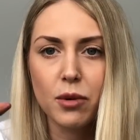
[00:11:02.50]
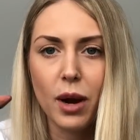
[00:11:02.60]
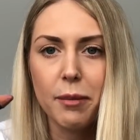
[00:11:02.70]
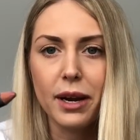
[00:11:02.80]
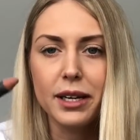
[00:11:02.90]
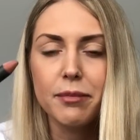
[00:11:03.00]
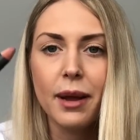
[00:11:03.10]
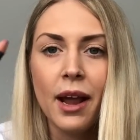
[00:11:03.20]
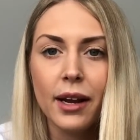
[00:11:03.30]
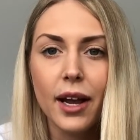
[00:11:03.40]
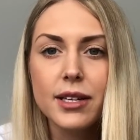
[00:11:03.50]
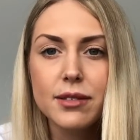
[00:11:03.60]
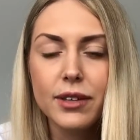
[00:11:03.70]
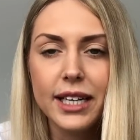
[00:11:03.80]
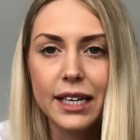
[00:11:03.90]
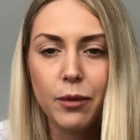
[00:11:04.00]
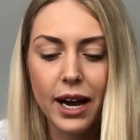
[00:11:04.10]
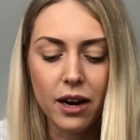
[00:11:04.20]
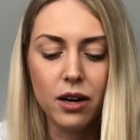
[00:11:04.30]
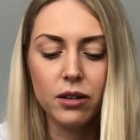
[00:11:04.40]
quite blunt, but it goes really
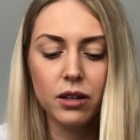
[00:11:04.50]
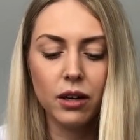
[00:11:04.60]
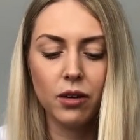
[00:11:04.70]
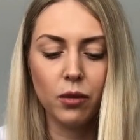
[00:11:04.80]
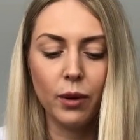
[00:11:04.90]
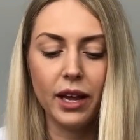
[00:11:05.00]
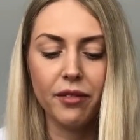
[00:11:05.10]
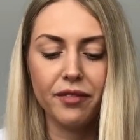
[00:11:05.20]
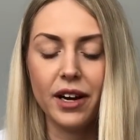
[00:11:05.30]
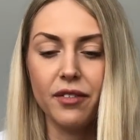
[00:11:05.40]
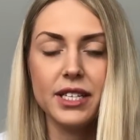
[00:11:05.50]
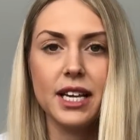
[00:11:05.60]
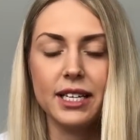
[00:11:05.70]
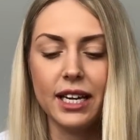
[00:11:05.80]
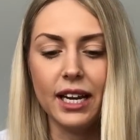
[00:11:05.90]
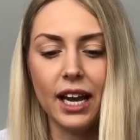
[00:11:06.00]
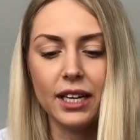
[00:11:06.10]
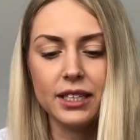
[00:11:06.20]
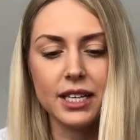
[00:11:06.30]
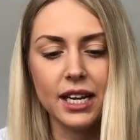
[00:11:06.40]
well with Velvet Teddy,
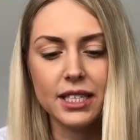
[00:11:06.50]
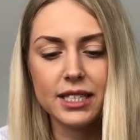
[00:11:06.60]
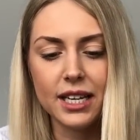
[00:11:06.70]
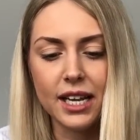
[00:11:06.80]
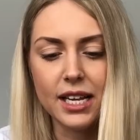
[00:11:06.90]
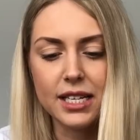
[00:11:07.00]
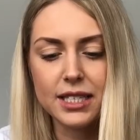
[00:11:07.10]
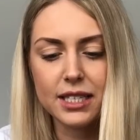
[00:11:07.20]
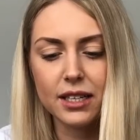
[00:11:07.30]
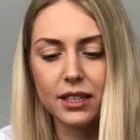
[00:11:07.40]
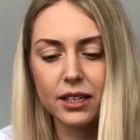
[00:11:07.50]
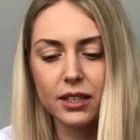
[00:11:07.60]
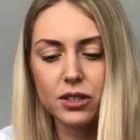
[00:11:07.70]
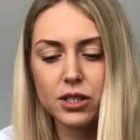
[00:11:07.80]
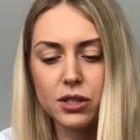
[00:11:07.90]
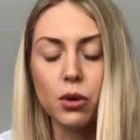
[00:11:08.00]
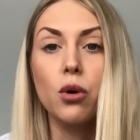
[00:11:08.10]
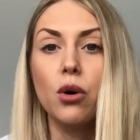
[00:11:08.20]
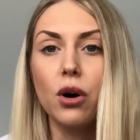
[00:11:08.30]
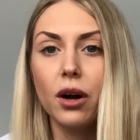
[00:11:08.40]
and it is
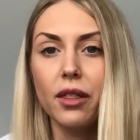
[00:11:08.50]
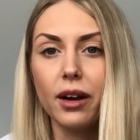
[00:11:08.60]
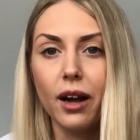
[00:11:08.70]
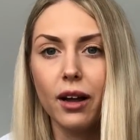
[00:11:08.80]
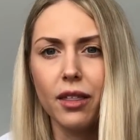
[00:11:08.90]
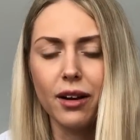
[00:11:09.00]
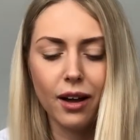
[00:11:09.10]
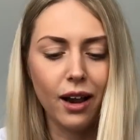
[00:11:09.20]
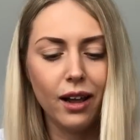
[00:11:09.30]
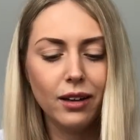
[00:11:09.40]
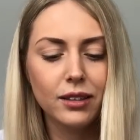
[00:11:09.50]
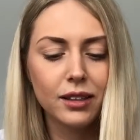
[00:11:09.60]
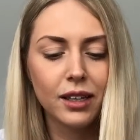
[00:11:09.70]
Soar, the colour.